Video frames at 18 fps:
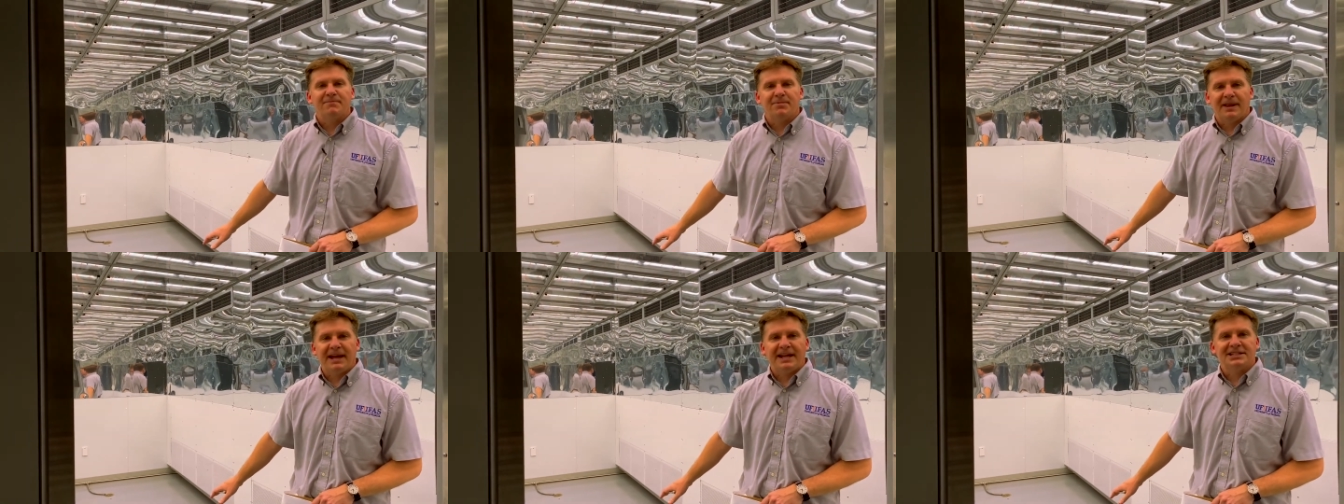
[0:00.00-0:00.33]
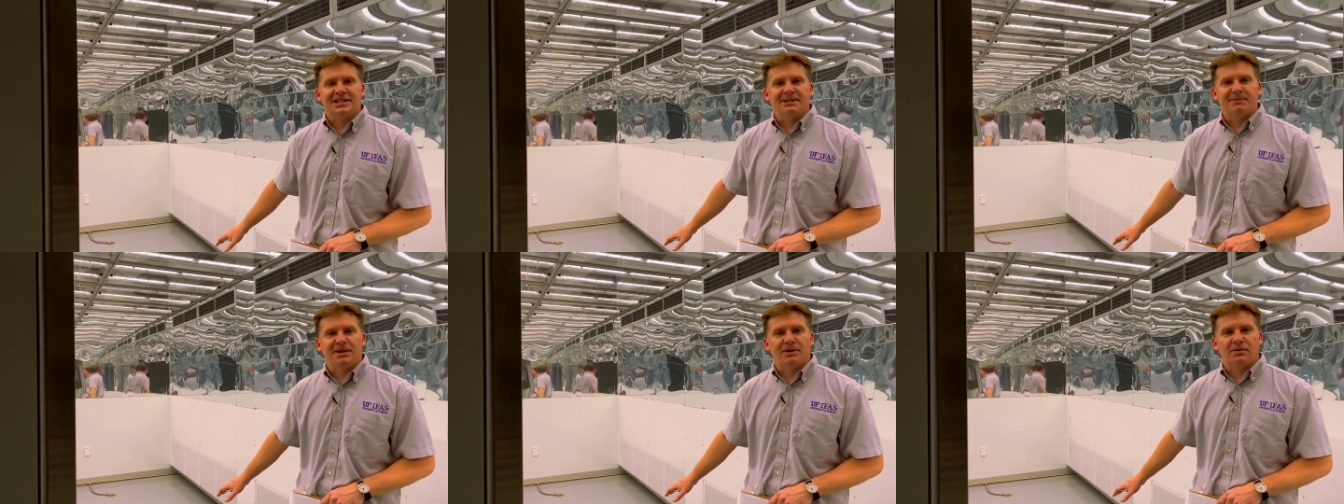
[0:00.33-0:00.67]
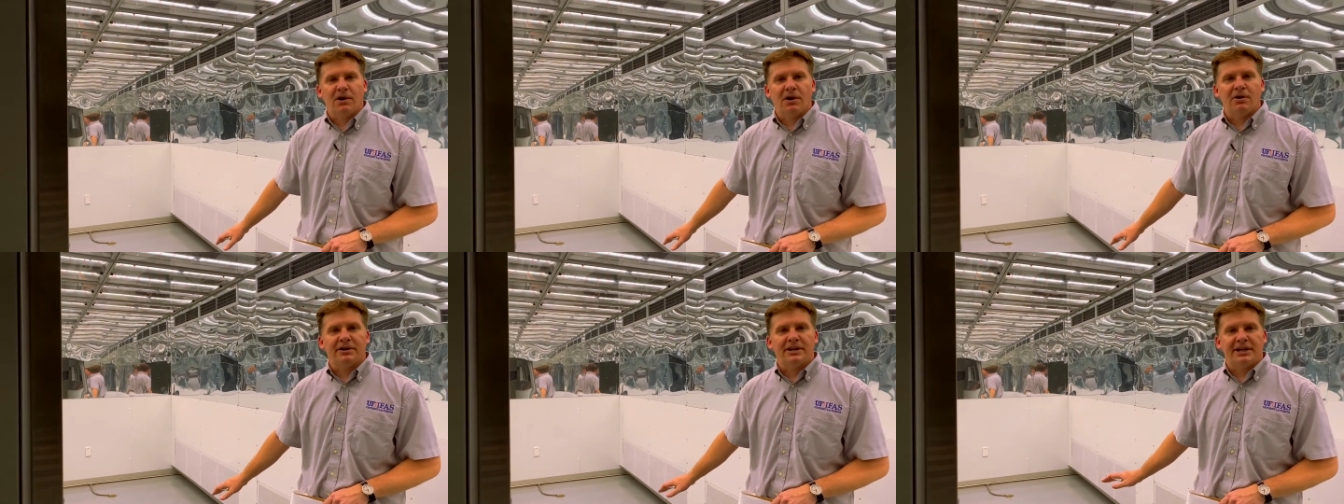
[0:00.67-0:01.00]
plants to be
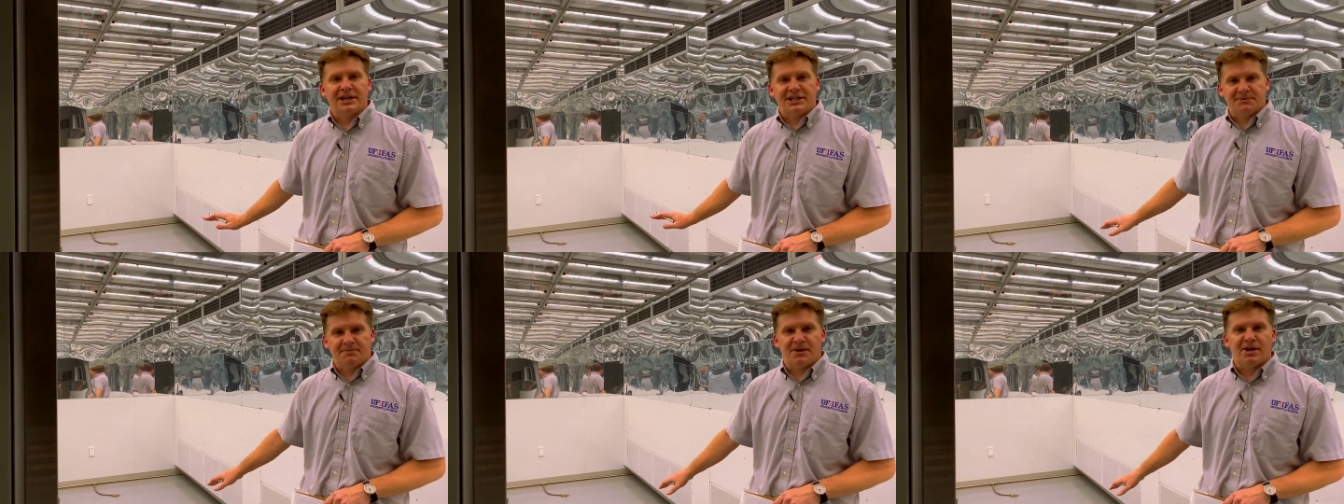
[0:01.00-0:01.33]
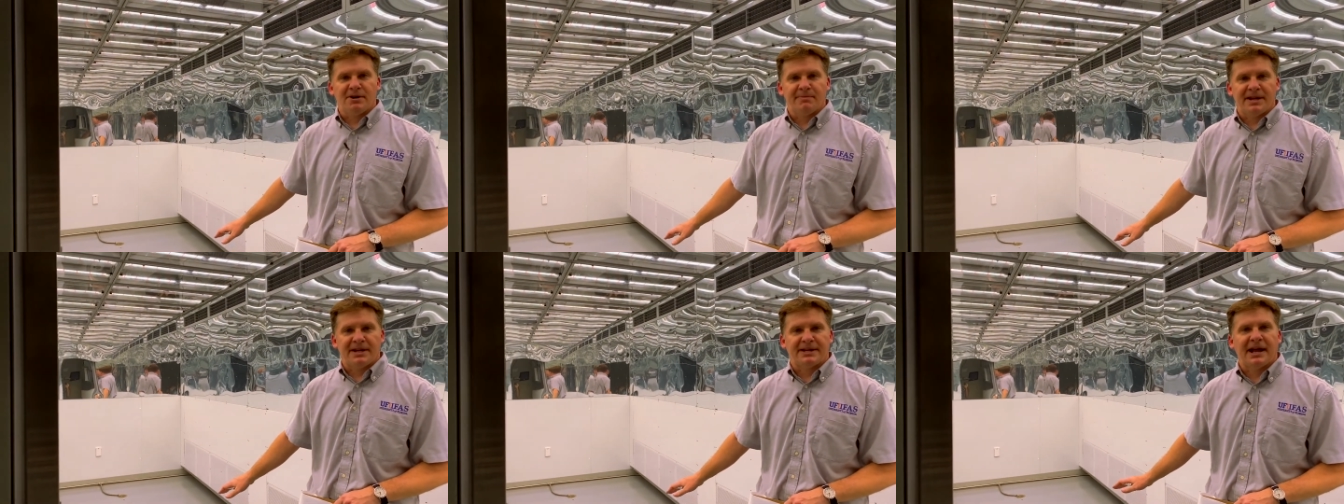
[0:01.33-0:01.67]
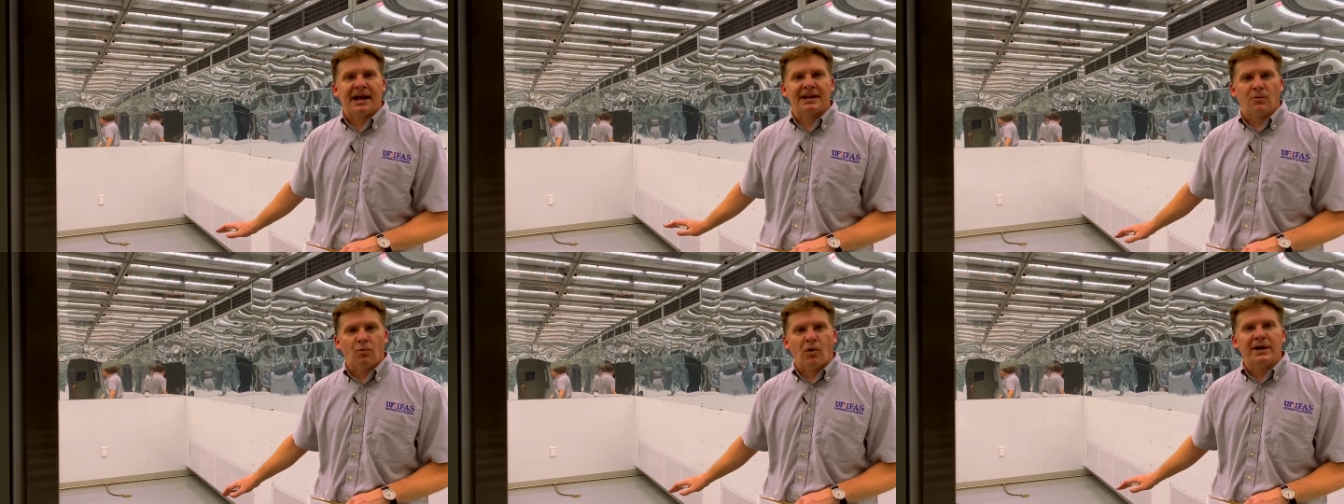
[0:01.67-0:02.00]
grown and experimented on
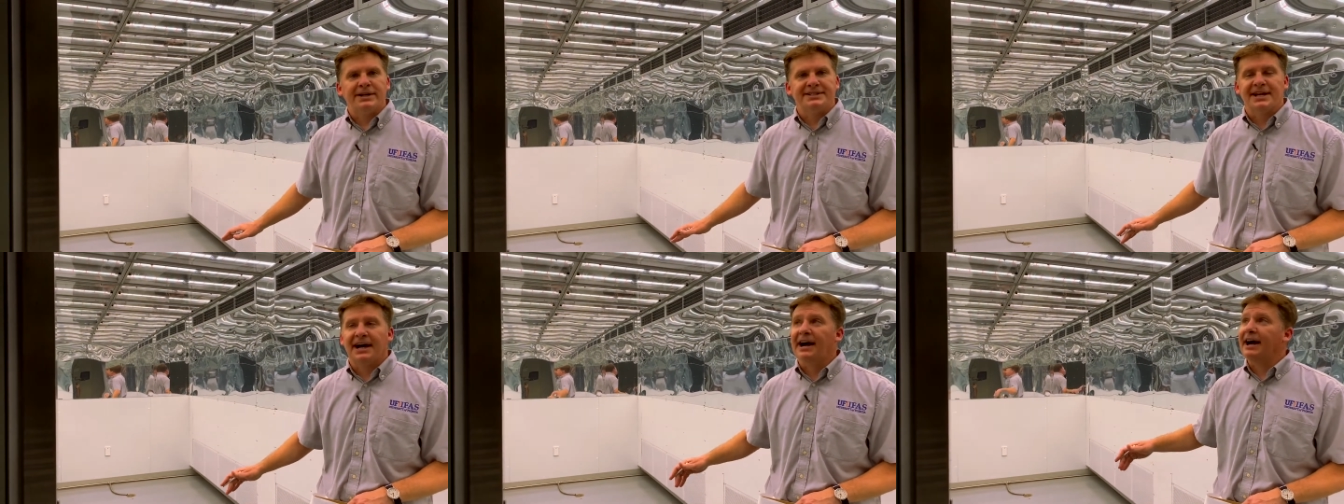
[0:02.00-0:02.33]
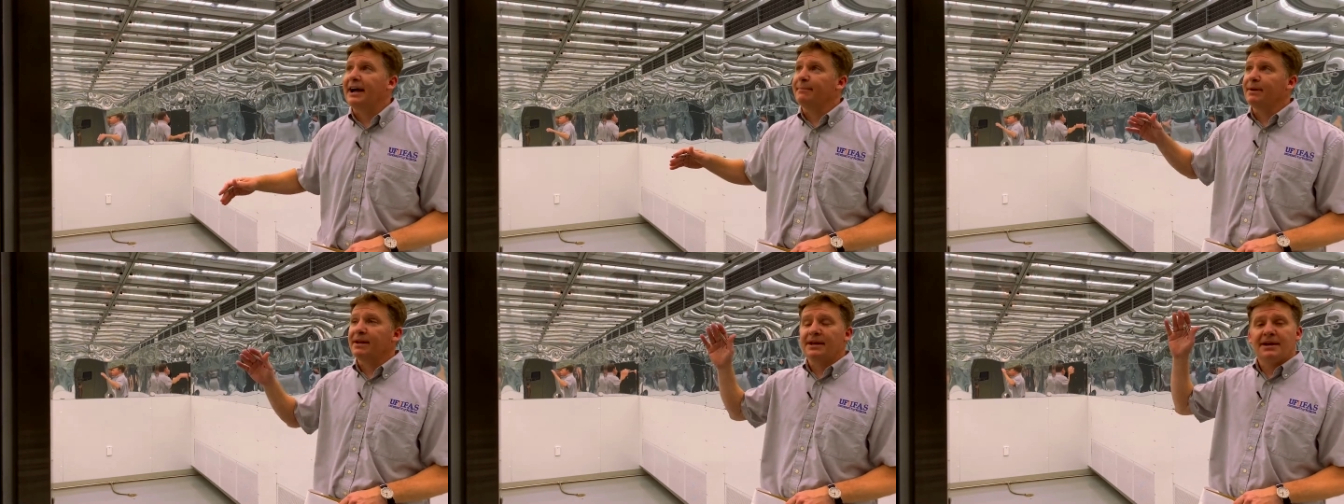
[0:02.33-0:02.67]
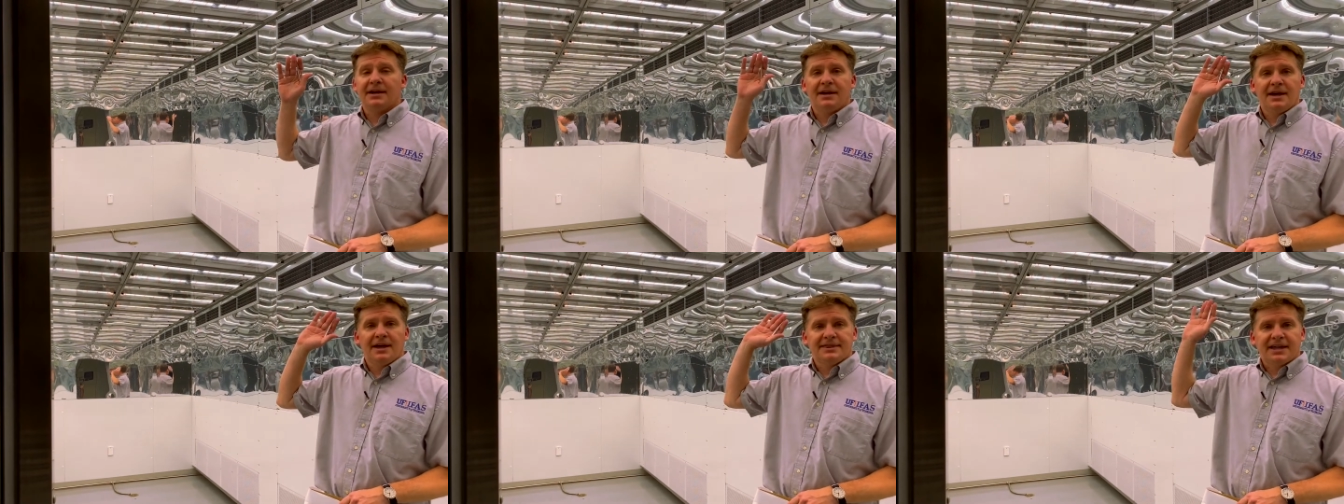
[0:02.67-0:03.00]
at one time.
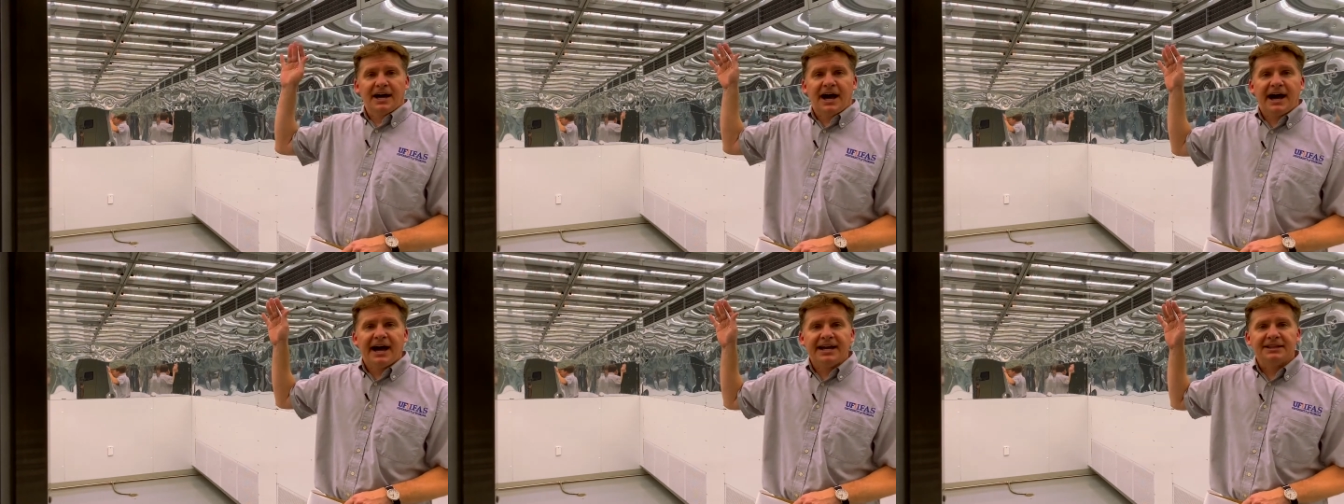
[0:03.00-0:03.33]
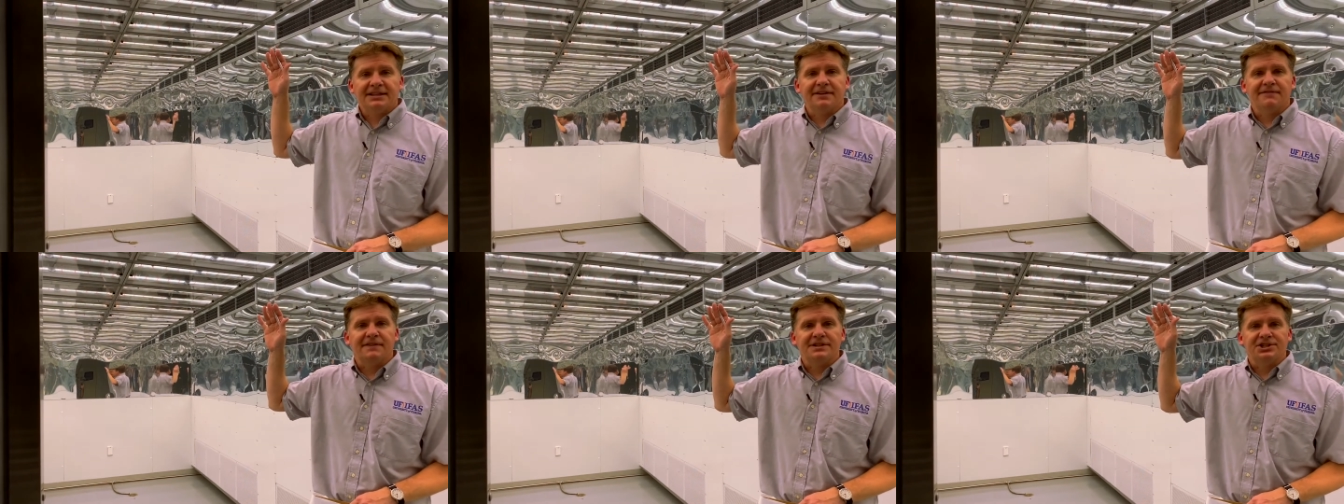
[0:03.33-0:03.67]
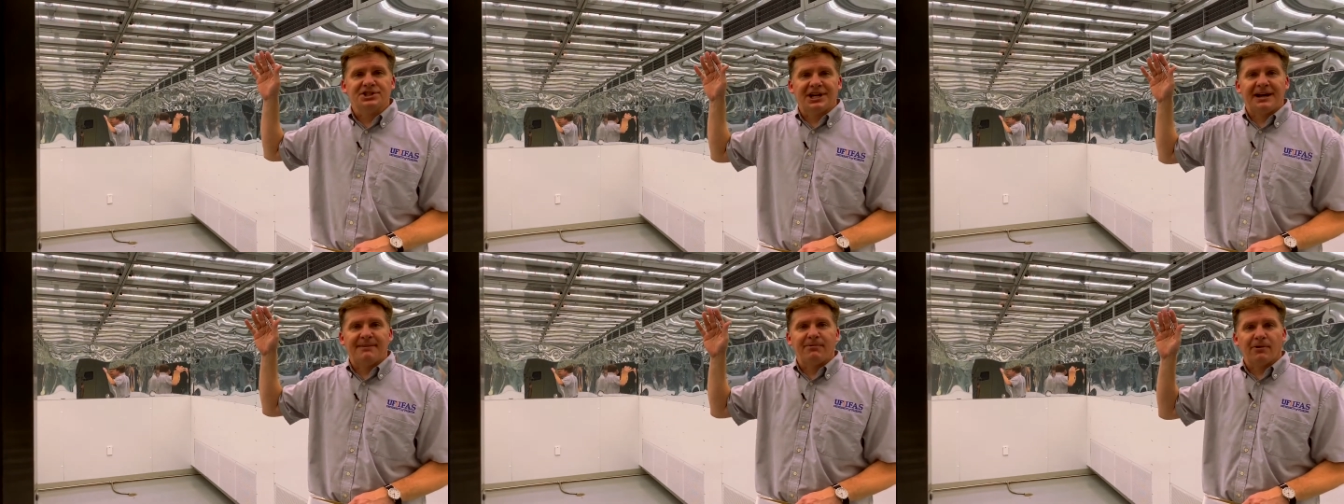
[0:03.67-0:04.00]
The height of this
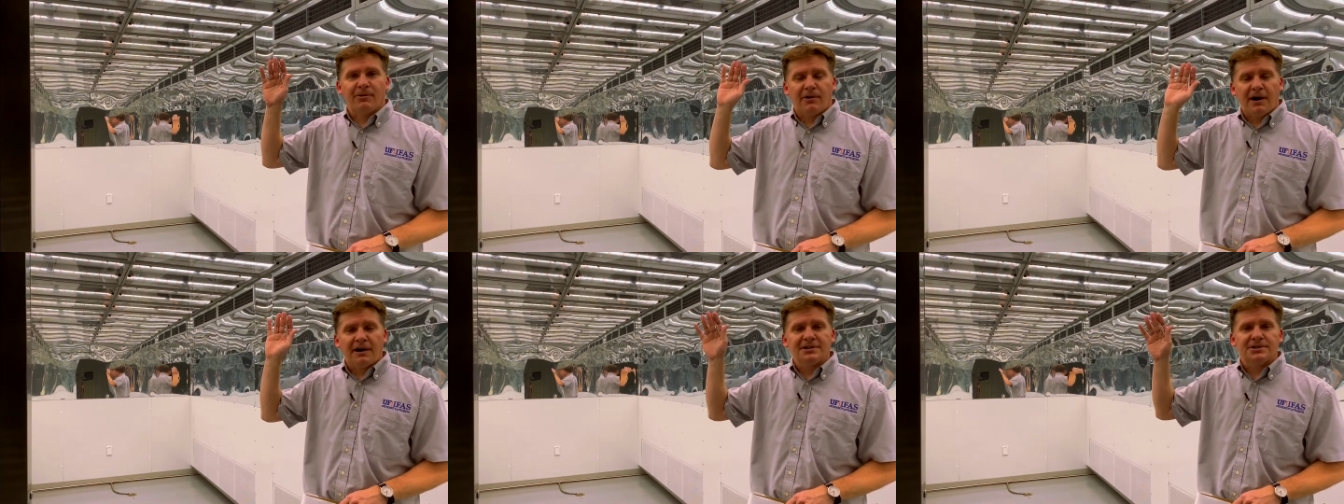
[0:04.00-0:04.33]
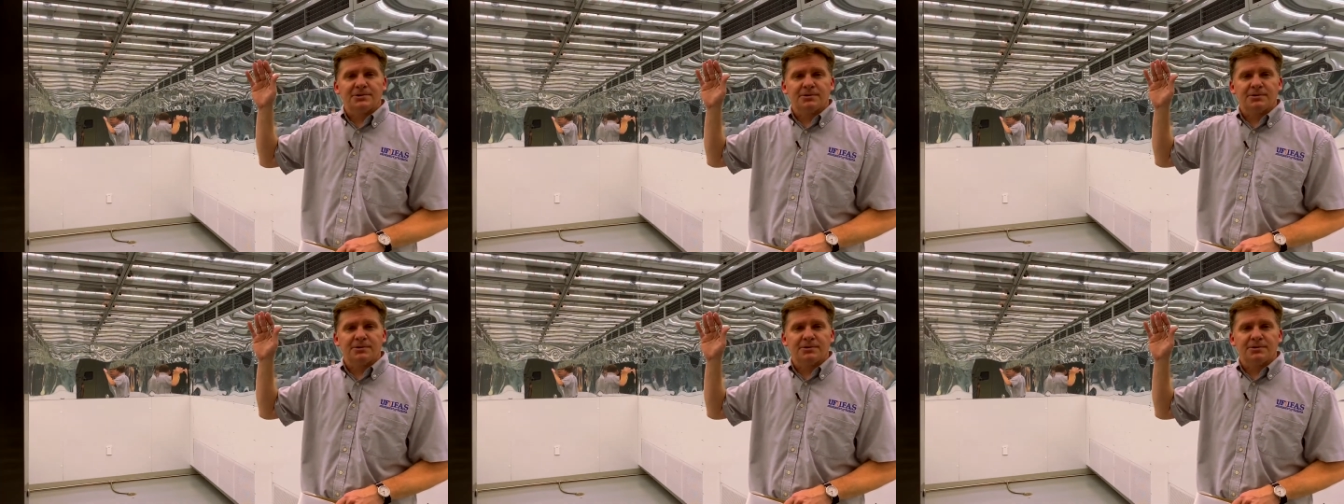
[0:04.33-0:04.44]
chamber also